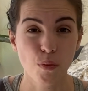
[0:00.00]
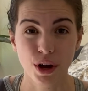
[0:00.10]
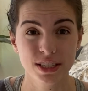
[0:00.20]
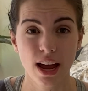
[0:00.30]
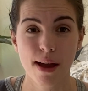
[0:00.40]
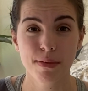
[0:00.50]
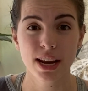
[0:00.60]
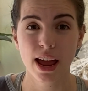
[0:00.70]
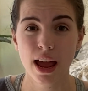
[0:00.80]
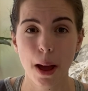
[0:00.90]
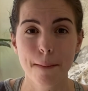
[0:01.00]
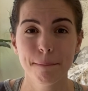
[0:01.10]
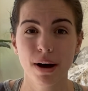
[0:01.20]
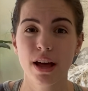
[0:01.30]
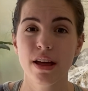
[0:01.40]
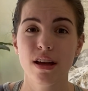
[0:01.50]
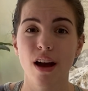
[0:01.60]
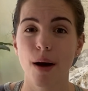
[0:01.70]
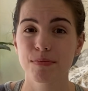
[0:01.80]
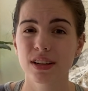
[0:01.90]
1 time a day, but
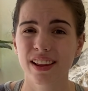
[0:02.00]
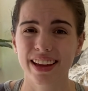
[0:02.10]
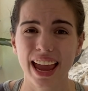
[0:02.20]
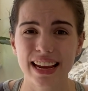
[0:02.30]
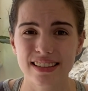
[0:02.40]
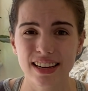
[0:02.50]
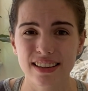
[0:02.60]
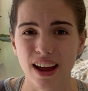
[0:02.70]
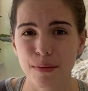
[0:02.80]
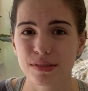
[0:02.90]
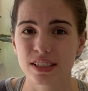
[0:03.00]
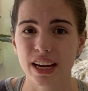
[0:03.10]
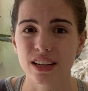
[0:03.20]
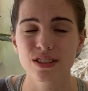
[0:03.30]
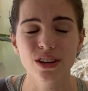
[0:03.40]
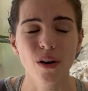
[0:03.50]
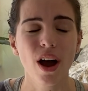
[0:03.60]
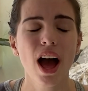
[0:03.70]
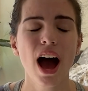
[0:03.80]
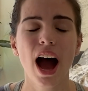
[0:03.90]
up to like 18 times a day. So
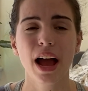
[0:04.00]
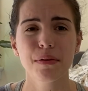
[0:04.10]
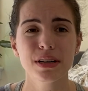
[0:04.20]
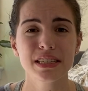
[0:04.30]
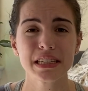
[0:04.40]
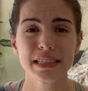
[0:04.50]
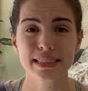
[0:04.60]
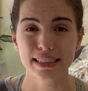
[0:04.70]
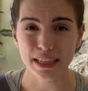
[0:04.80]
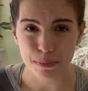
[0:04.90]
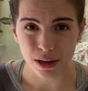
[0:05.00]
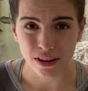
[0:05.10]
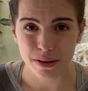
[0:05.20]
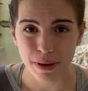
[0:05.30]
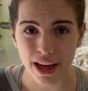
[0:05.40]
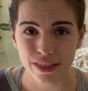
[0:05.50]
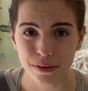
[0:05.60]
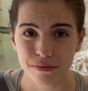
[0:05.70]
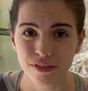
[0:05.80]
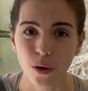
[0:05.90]
I was sleeping on the
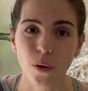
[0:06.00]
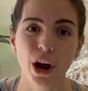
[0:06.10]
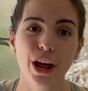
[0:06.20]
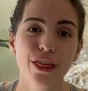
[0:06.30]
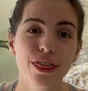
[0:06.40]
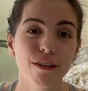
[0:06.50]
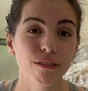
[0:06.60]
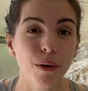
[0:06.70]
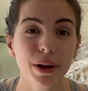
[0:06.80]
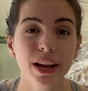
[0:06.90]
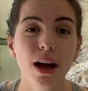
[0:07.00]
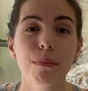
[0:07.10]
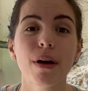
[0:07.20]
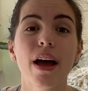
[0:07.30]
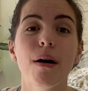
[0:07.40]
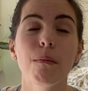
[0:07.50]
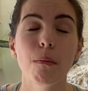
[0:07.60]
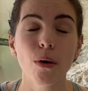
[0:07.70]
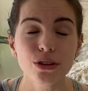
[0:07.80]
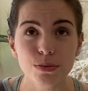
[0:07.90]
bathroom floor, throwing up
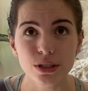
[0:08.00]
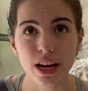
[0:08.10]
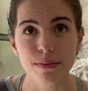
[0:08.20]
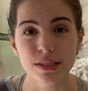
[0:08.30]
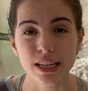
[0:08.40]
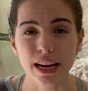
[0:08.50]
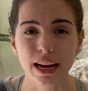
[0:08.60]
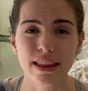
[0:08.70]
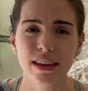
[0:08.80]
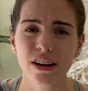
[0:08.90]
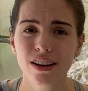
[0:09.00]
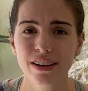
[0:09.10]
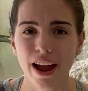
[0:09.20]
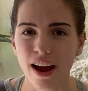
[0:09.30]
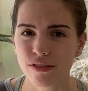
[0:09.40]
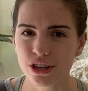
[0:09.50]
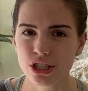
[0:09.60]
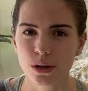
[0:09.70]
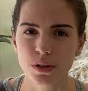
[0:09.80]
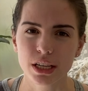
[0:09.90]
multiple times a day. I think on average
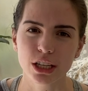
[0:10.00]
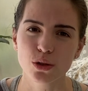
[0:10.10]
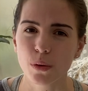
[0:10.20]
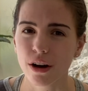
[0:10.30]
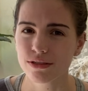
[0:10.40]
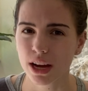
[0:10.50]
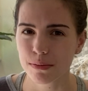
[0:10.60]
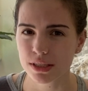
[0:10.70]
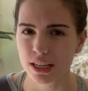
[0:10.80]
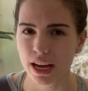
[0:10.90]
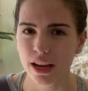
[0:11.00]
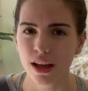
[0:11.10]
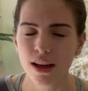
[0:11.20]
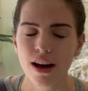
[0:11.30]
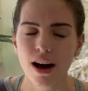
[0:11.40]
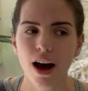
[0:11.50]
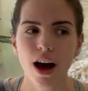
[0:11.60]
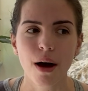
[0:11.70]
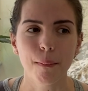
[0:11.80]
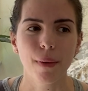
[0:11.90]
it was like 12 times a day.
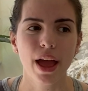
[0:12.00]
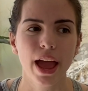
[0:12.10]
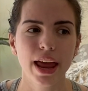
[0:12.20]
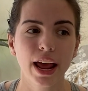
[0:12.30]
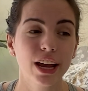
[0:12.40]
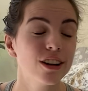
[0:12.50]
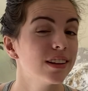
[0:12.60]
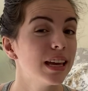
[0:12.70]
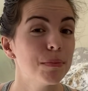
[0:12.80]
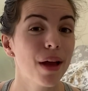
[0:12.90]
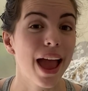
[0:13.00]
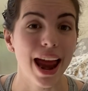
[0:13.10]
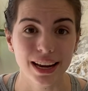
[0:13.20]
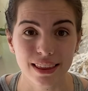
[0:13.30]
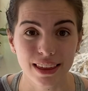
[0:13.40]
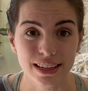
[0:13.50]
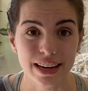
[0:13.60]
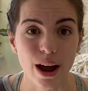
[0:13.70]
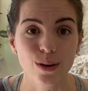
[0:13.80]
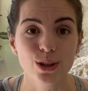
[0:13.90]
And I couldn't keep anything
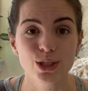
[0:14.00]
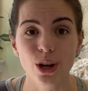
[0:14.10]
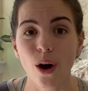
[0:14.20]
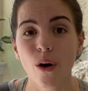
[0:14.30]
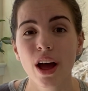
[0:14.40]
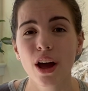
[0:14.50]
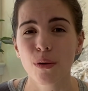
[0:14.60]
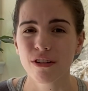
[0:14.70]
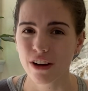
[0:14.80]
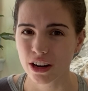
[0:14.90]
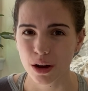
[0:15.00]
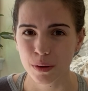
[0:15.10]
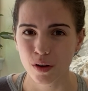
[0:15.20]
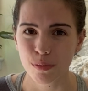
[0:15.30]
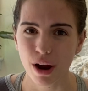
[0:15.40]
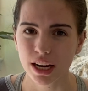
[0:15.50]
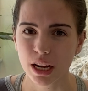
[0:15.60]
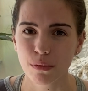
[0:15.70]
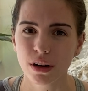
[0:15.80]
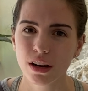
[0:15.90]
down. So we found out we were
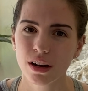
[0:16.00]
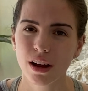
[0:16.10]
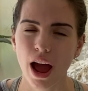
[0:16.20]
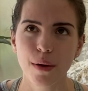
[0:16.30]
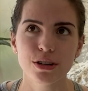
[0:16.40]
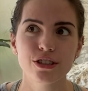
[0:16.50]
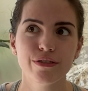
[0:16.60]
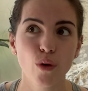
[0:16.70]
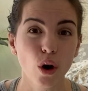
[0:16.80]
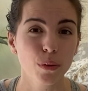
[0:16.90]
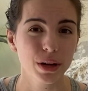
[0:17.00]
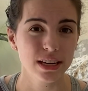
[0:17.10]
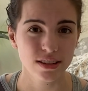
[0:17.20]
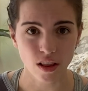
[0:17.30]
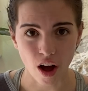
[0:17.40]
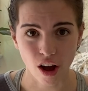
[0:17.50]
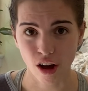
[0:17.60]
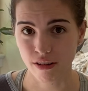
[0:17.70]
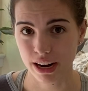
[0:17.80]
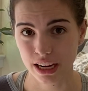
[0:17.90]
pregnant when I was 4 weeks along
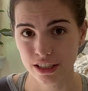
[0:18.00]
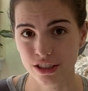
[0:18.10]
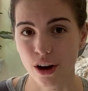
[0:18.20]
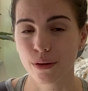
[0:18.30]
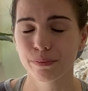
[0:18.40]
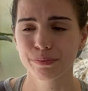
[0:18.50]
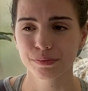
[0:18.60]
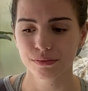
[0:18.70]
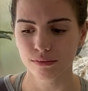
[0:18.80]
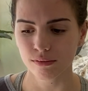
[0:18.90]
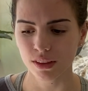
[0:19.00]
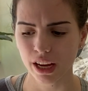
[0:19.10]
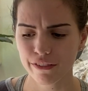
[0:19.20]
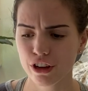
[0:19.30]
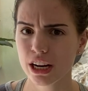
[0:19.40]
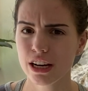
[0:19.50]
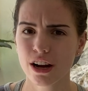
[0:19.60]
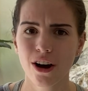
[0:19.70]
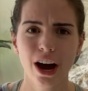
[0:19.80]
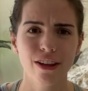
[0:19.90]
already. So if you didn't
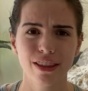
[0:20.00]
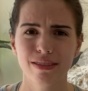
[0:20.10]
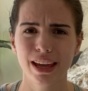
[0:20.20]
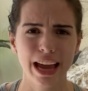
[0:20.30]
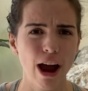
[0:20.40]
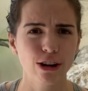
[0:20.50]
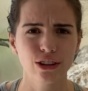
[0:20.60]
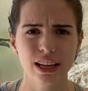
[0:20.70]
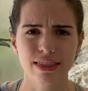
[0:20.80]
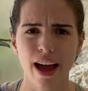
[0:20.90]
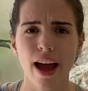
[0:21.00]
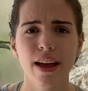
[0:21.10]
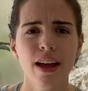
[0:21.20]
know how they calculate that,